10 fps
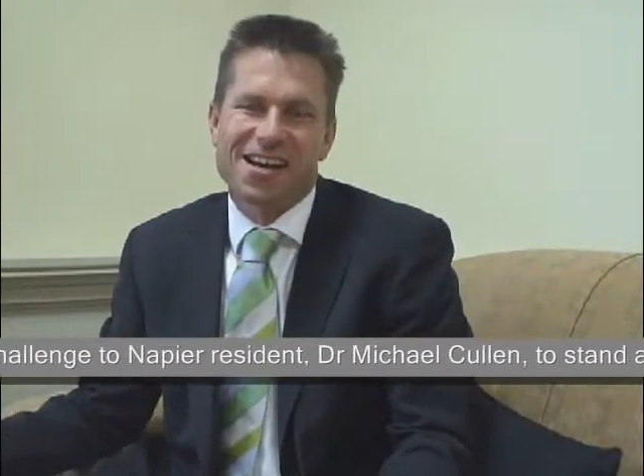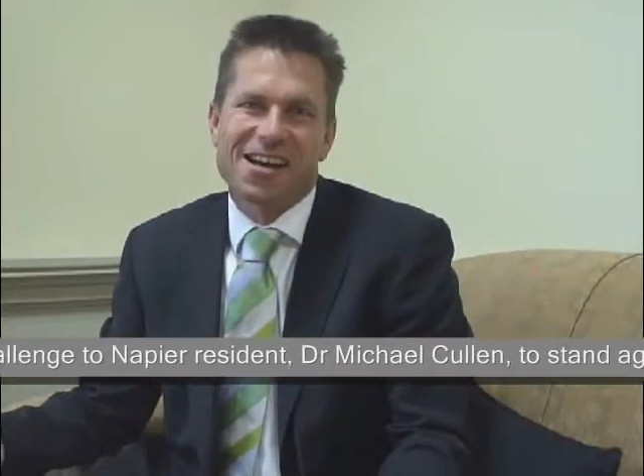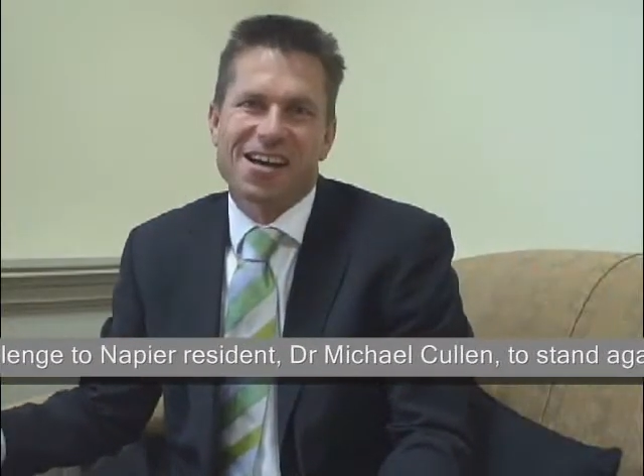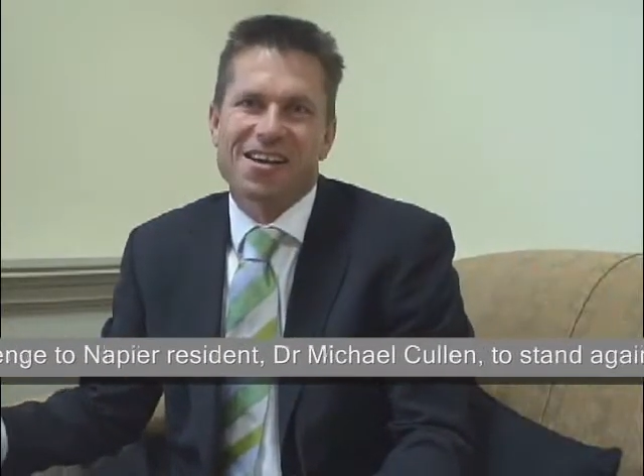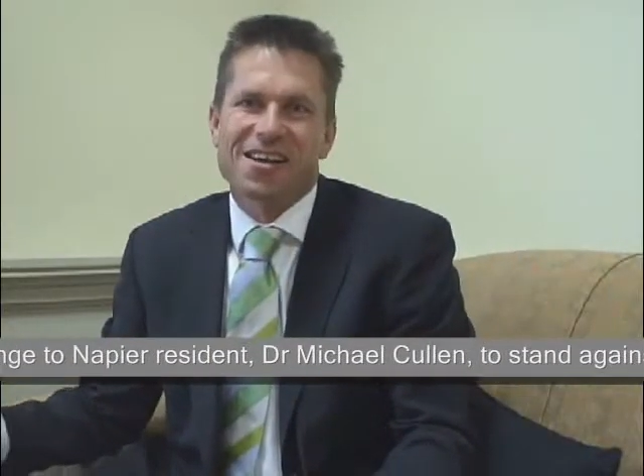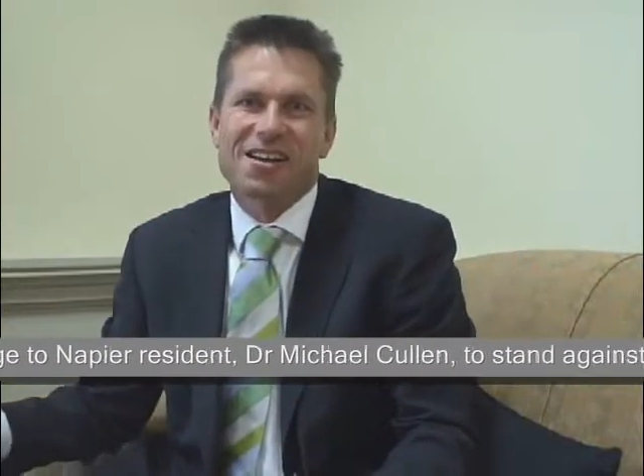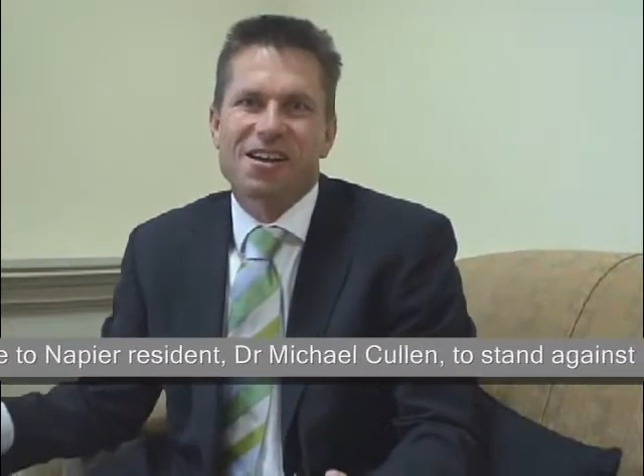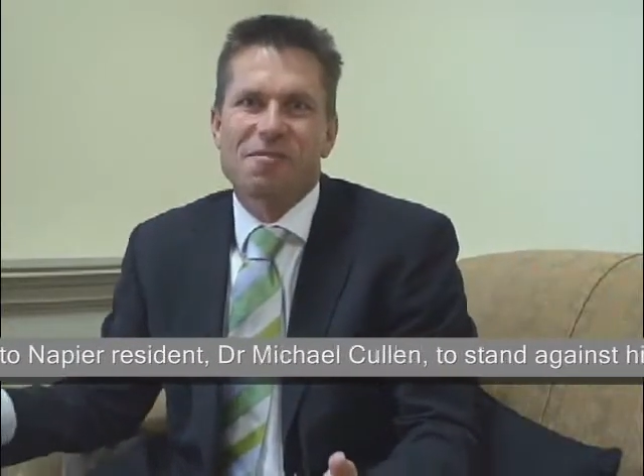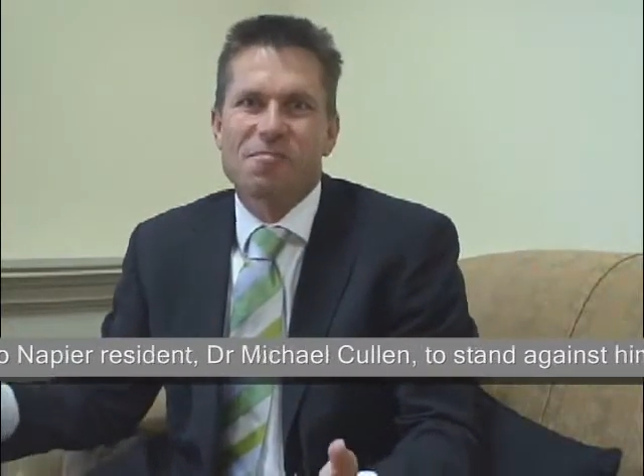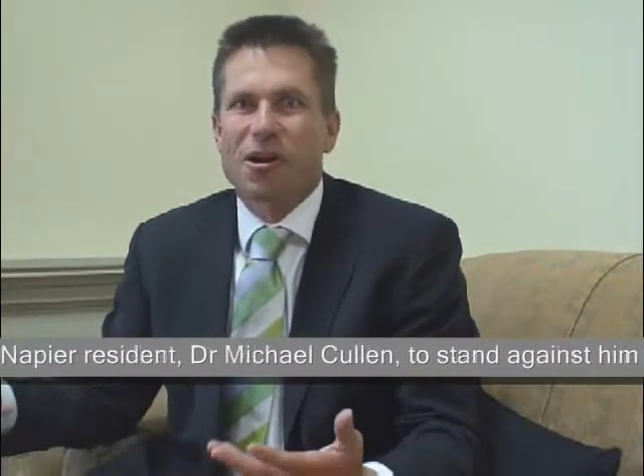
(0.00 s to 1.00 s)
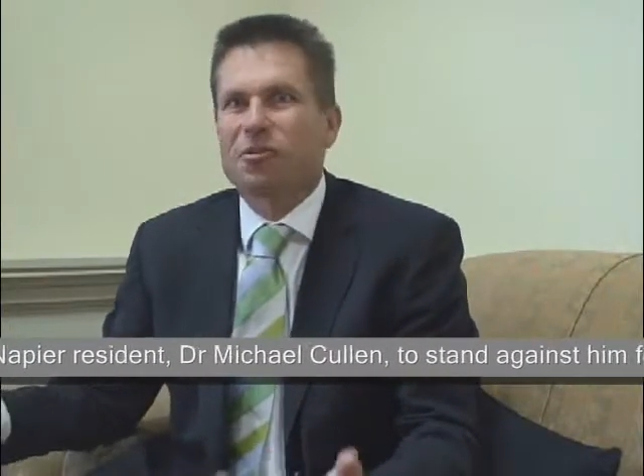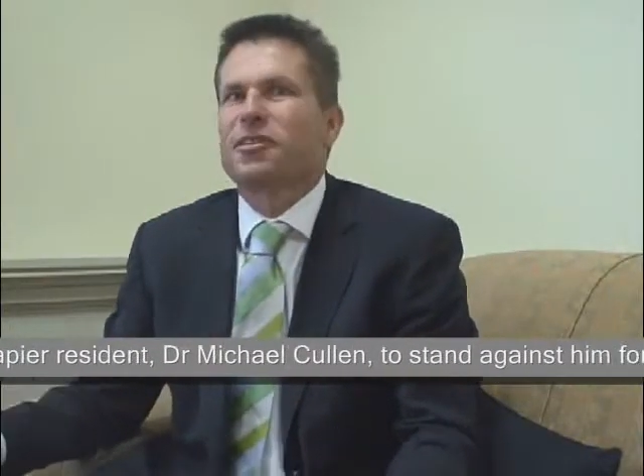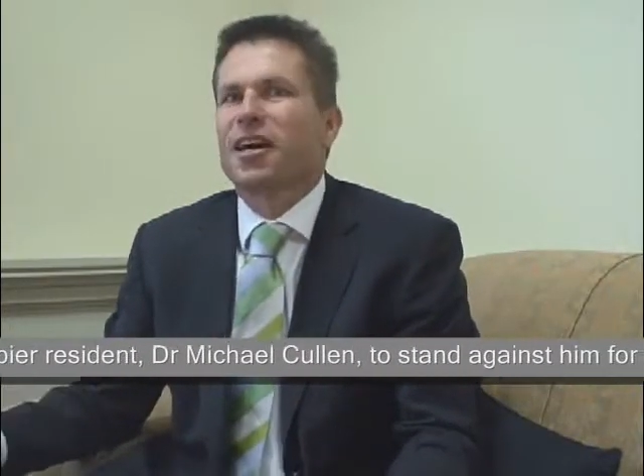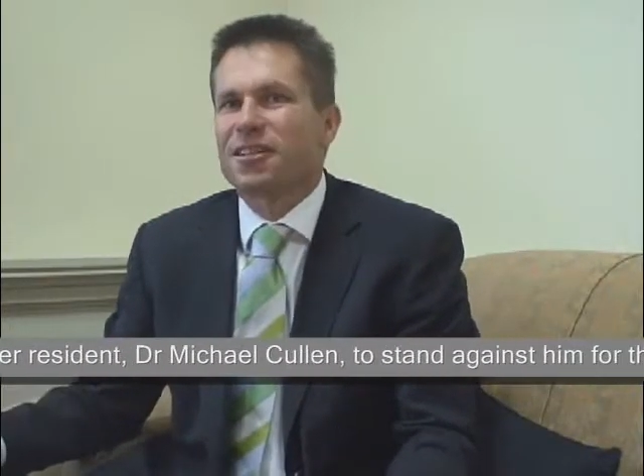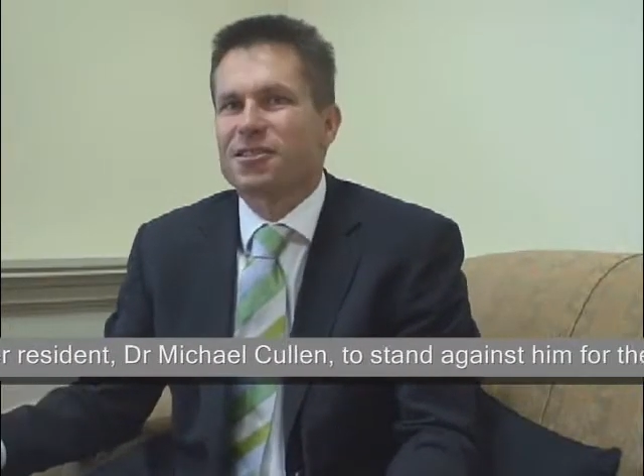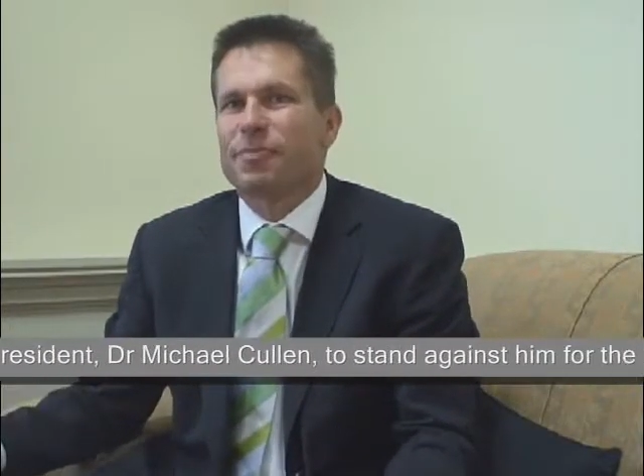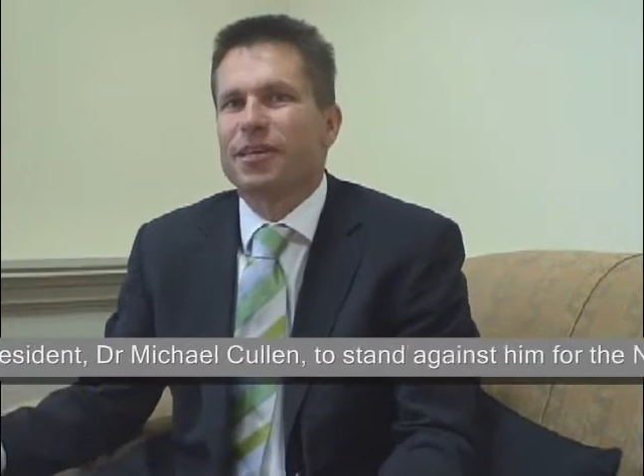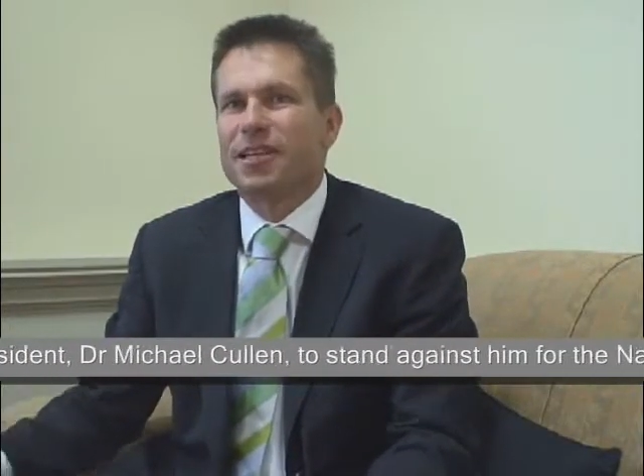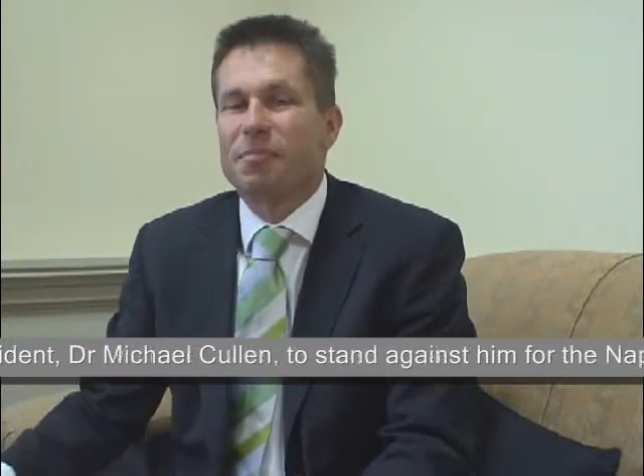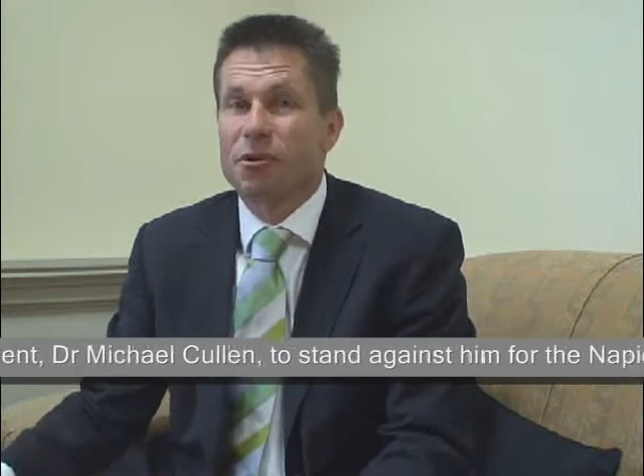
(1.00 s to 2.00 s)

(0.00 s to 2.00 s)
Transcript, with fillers: Uh, Michael Cullen's been uh,